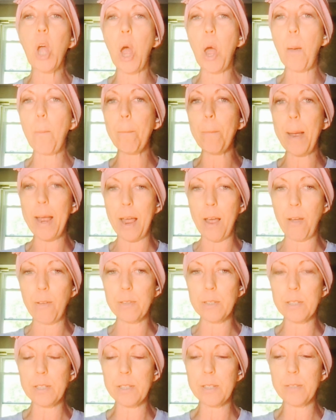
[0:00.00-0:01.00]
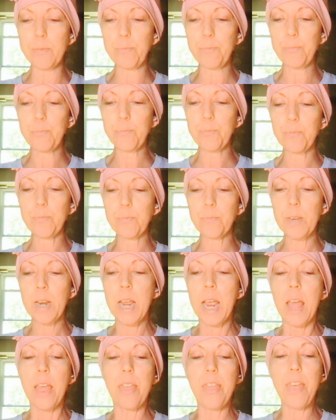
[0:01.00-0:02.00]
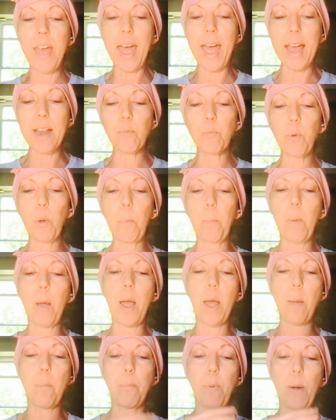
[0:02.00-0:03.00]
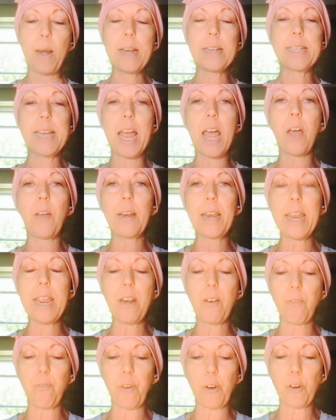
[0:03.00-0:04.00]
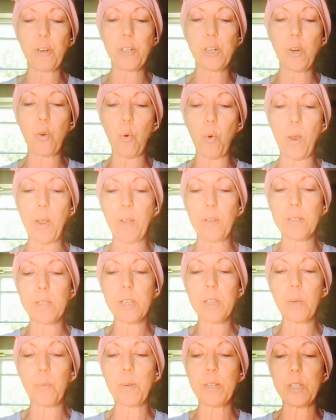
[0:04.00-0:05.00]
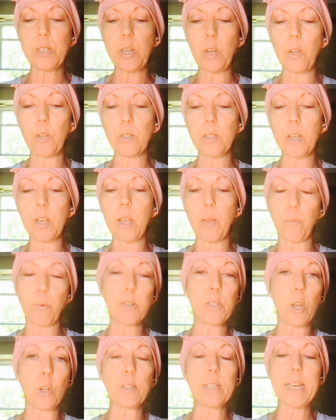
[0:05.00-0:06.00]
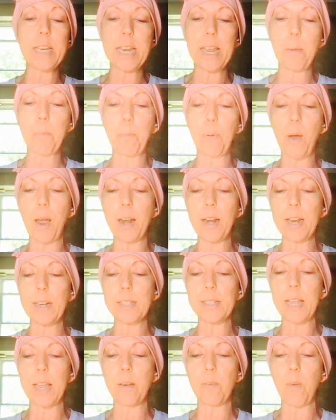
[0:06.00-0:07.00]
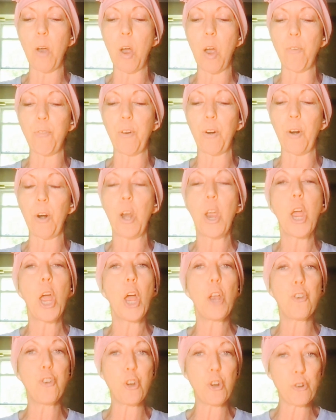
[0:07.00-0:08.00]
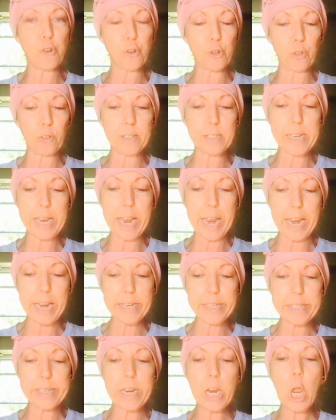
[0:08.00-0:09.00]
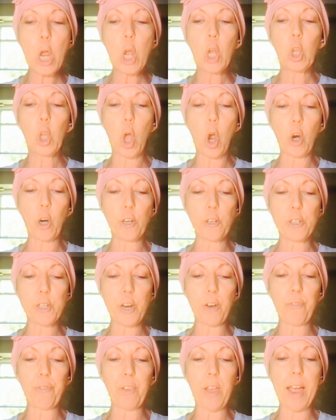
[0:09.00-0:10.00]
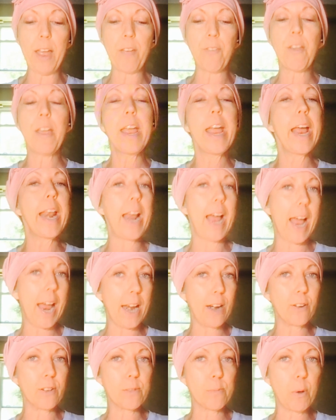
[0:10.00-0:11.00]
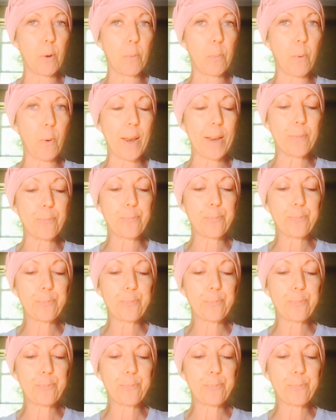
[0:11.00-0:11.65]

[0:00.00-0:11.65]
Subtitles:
compounds that will break down in virgin oils, resulting in products that offer a neutral taste, longer shelf life, and a higher smoke point.